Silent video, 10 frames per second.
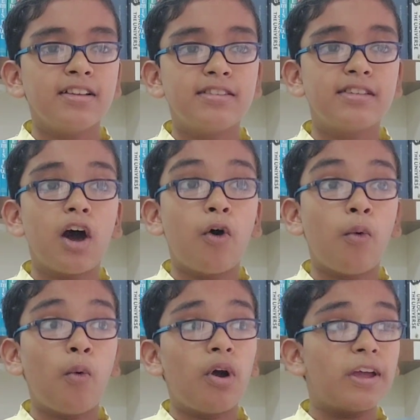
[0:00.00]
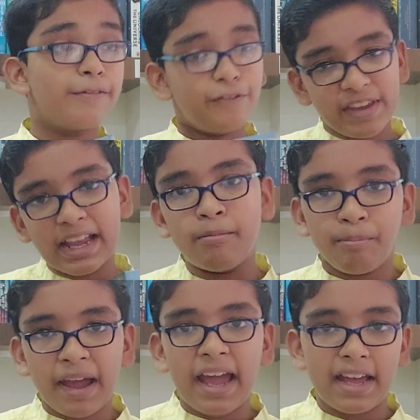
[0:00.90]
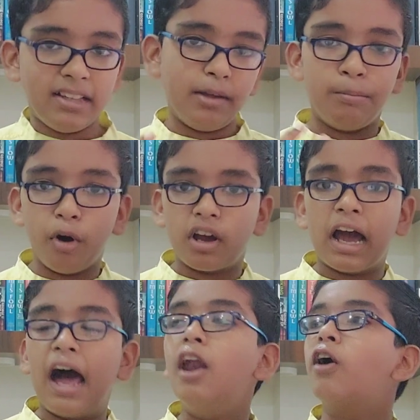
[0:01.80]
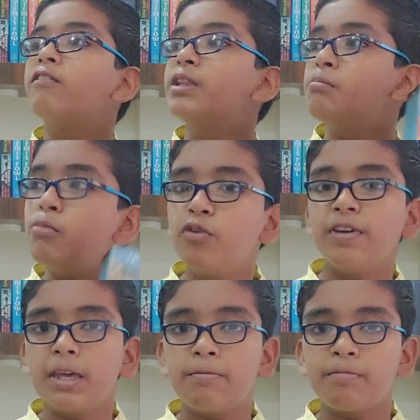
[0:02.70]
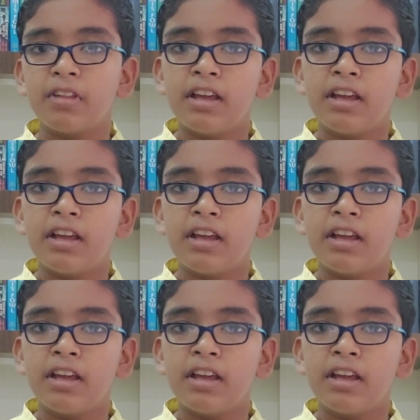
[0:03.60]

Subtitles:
So if we compare the book along with the movie,